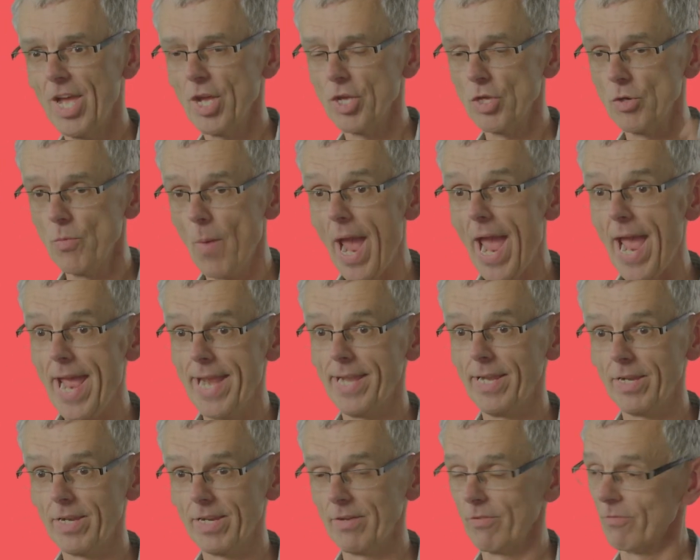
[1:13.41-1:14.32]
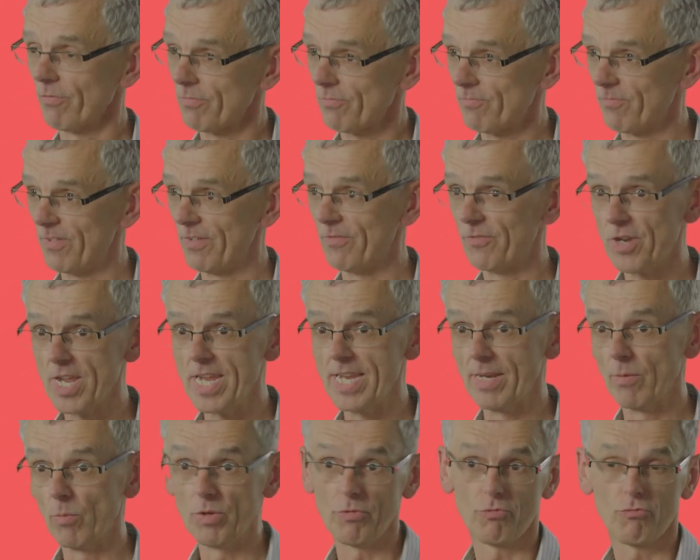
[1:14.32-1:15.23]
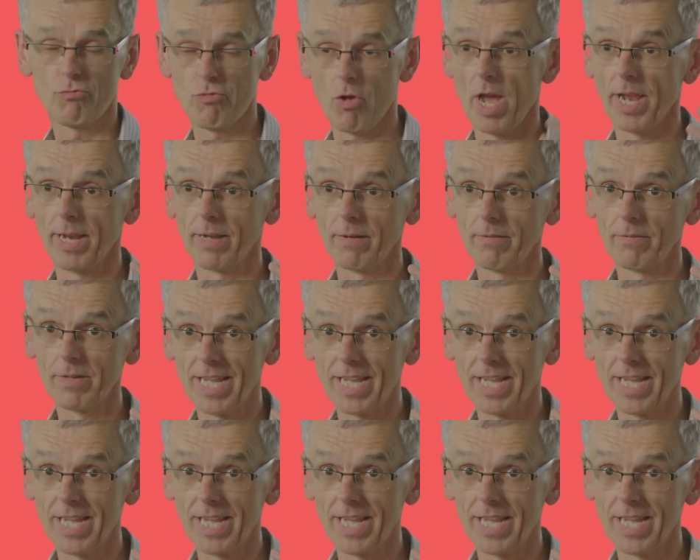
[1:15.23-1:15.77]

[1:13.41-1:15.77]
you end in 15 with trying